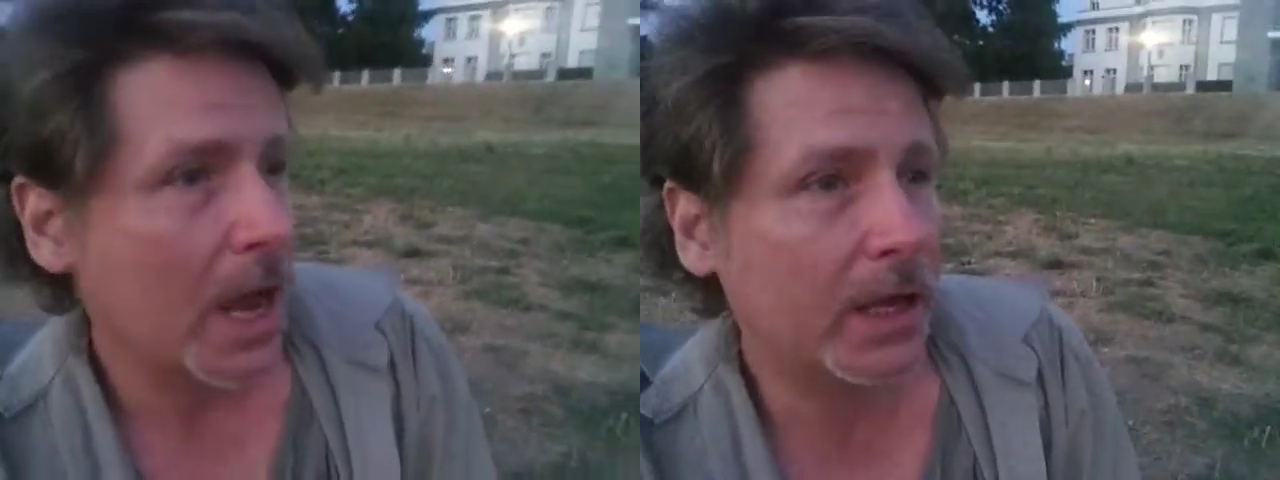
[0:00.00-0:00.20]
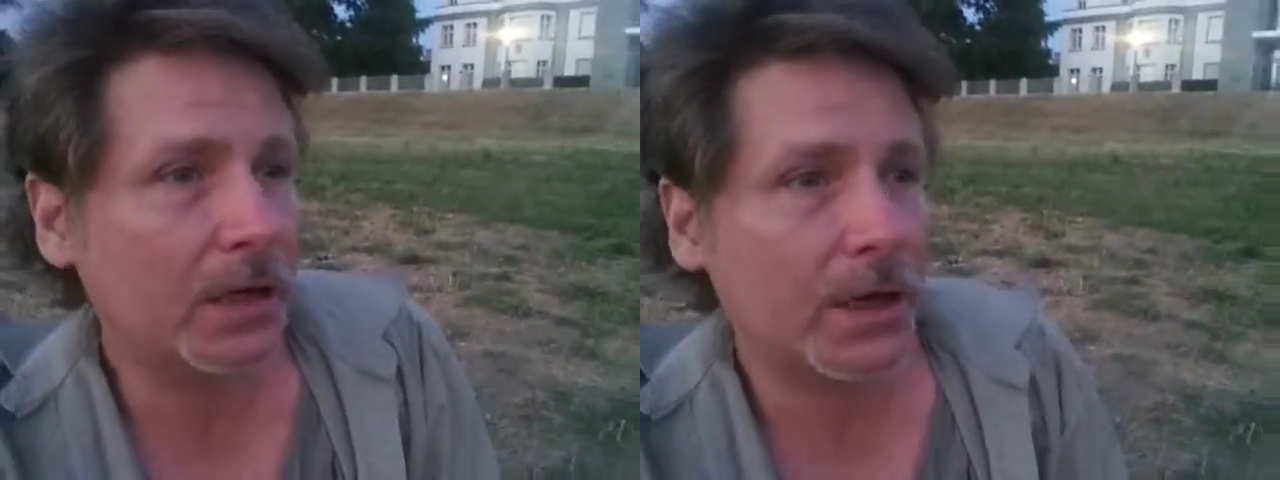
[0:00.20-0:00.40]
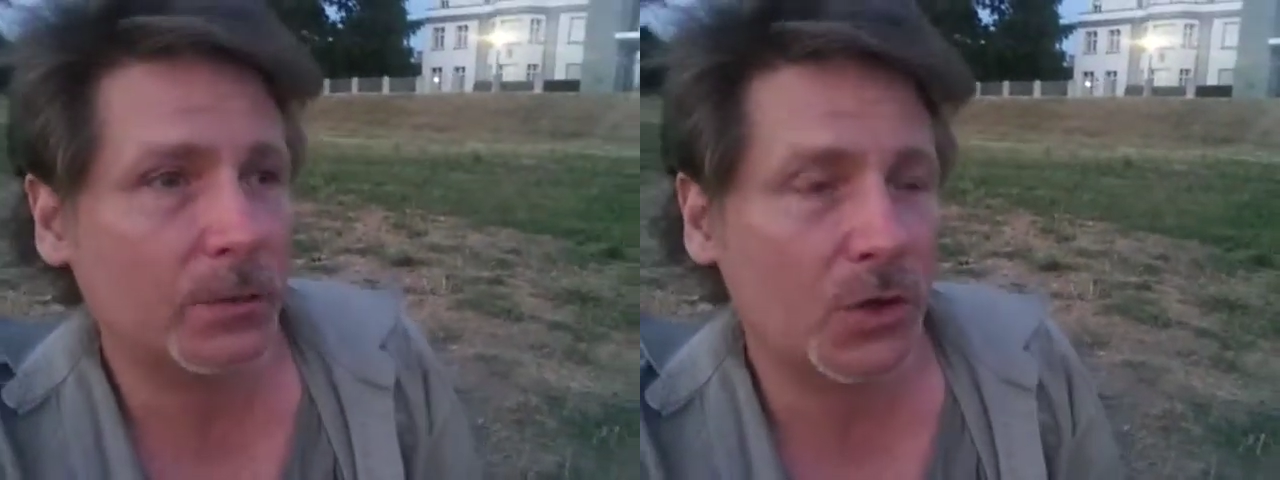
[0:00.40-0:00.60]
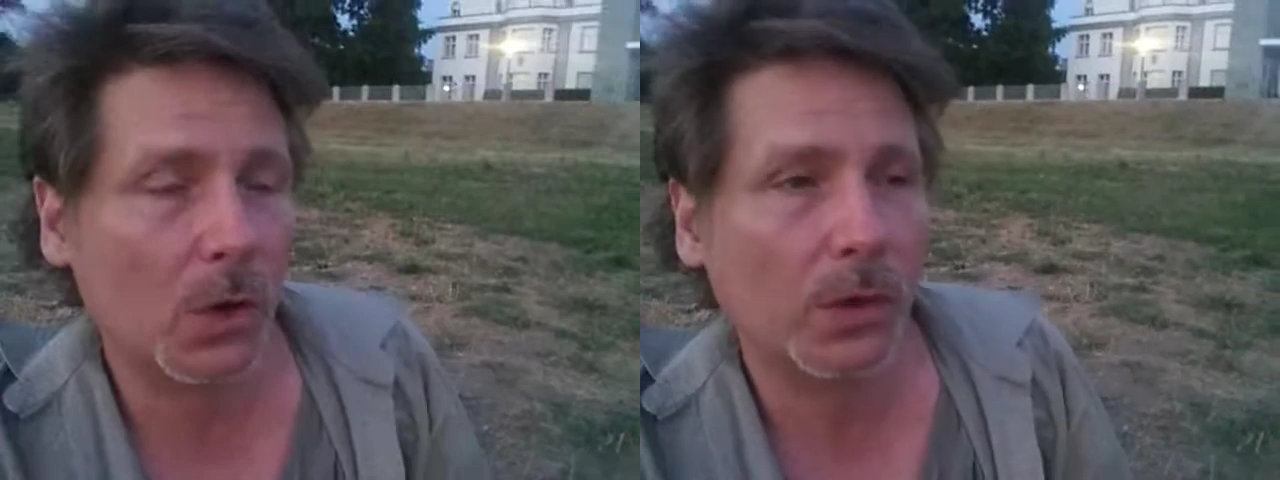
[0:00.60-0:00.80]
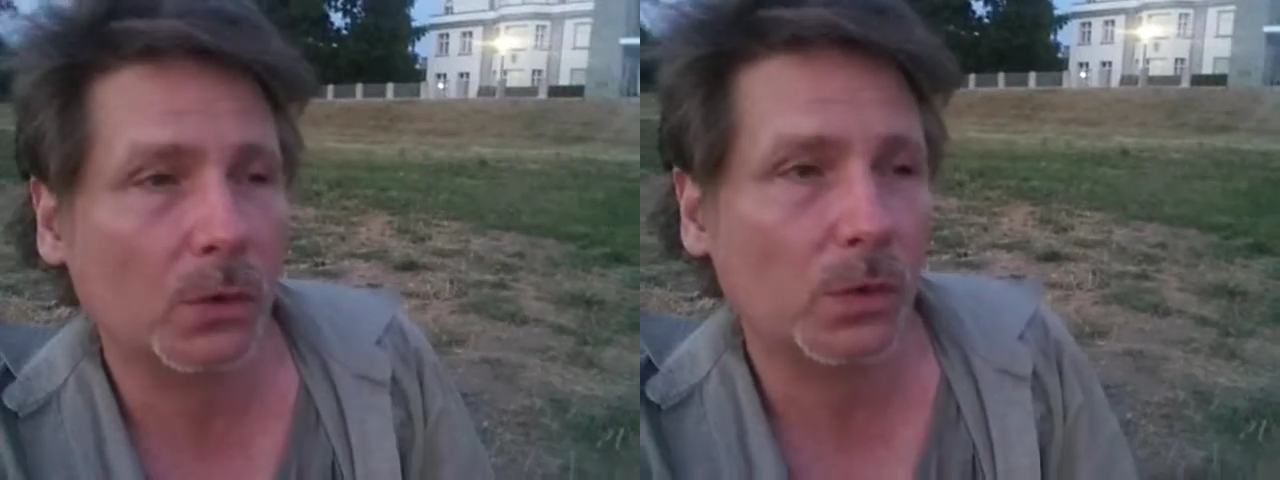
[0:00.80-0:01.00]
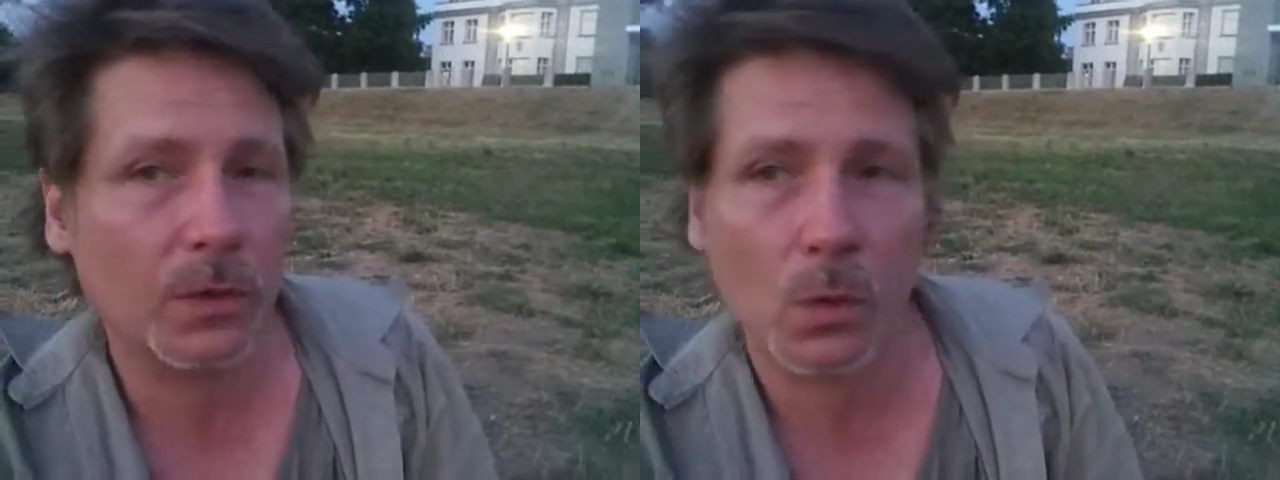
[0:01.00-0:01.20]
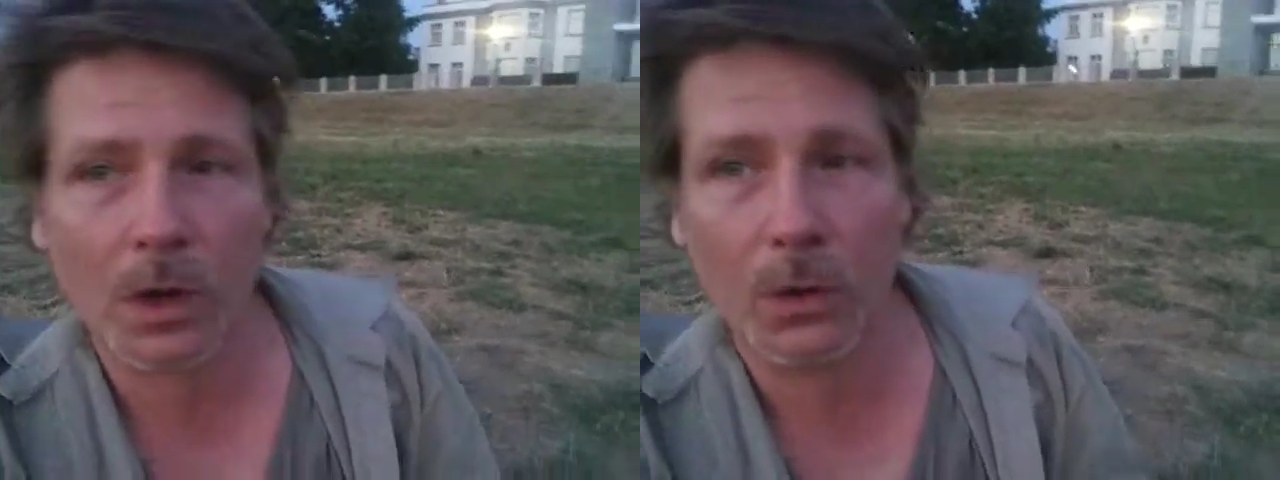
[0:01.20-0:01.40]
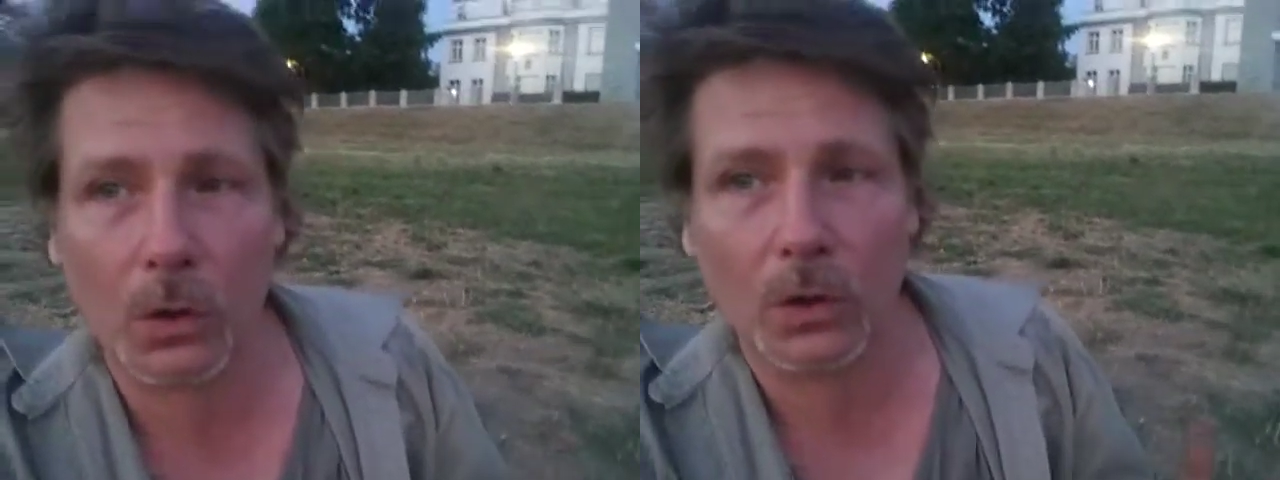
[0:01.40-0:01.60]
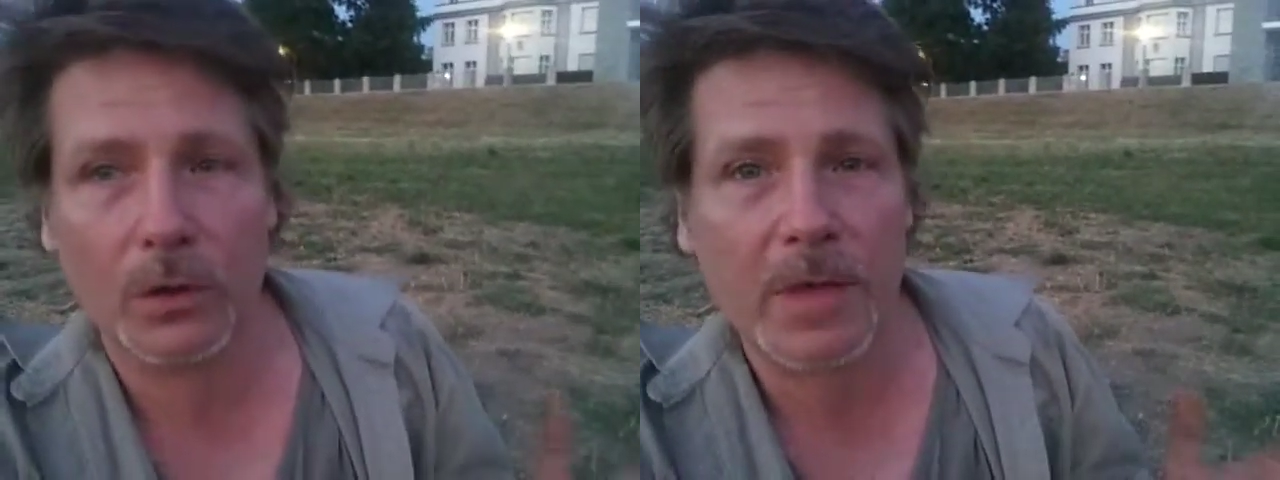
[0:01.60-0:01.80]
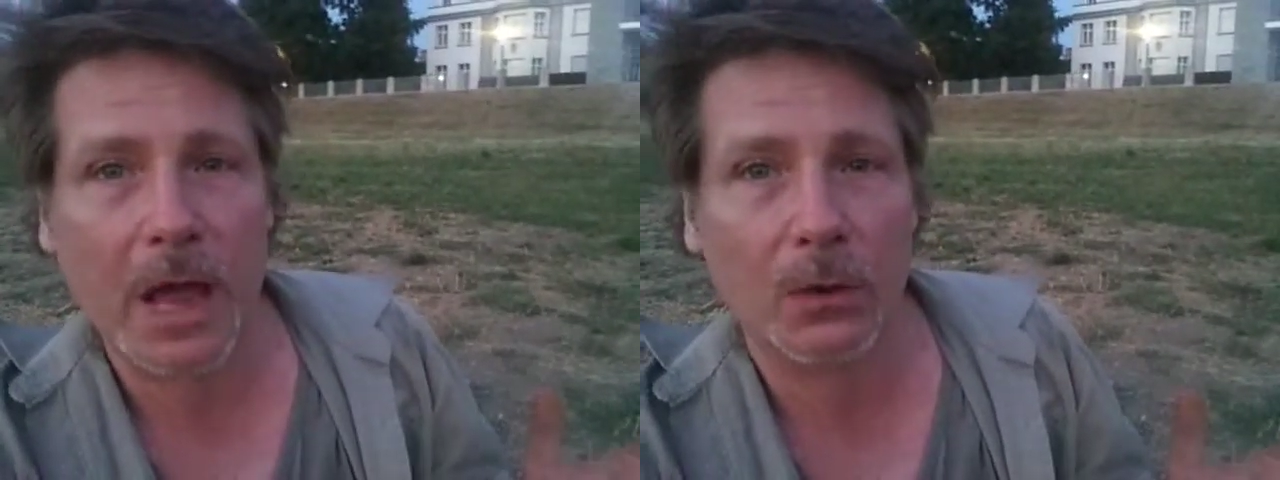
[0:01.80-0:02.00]
ended up joking with the one
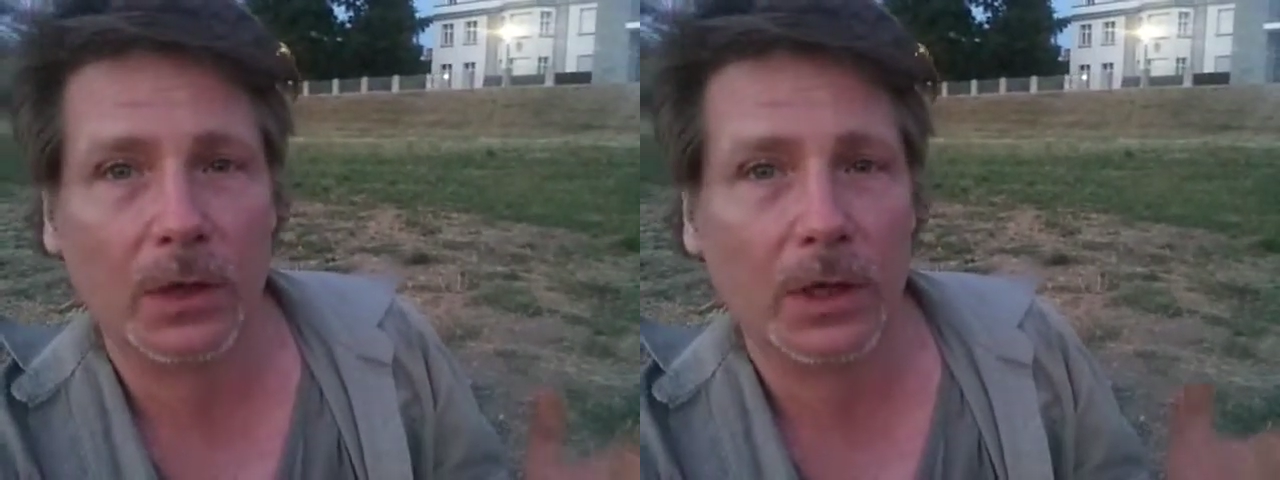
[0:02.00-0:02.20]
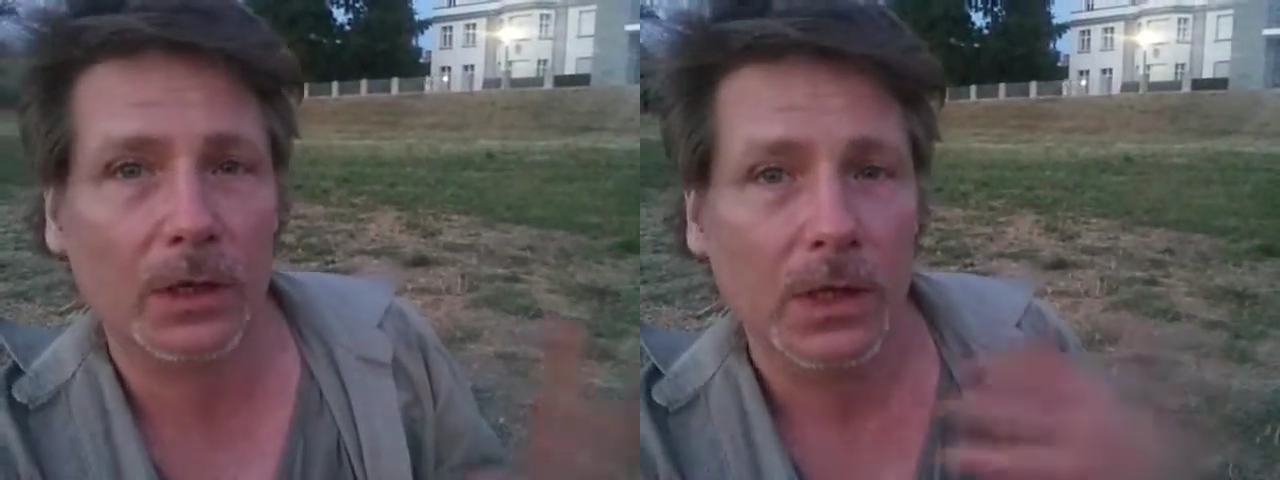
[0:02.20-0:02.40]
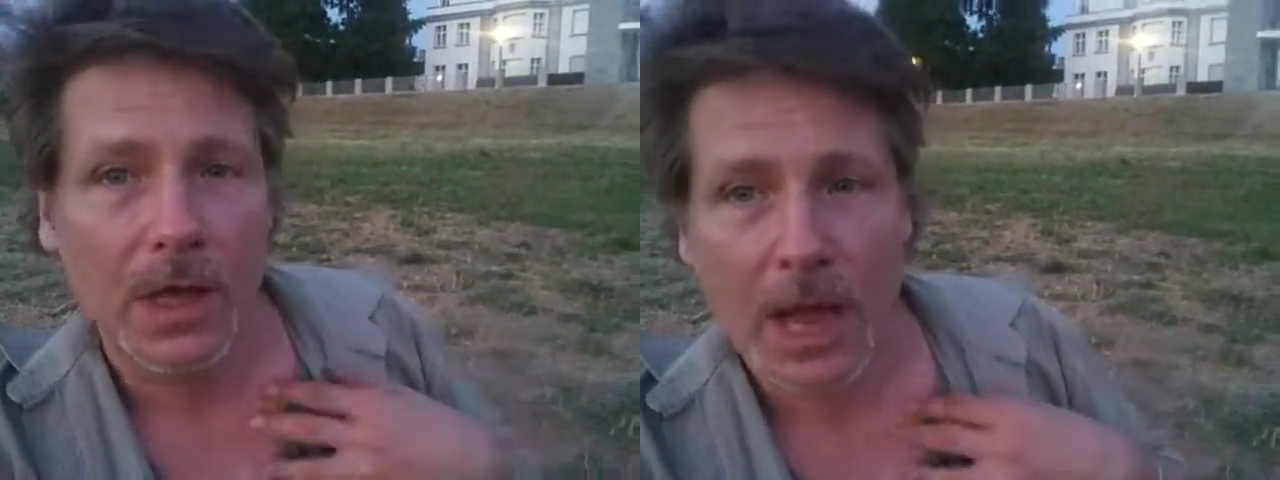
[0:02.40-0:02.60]
girl about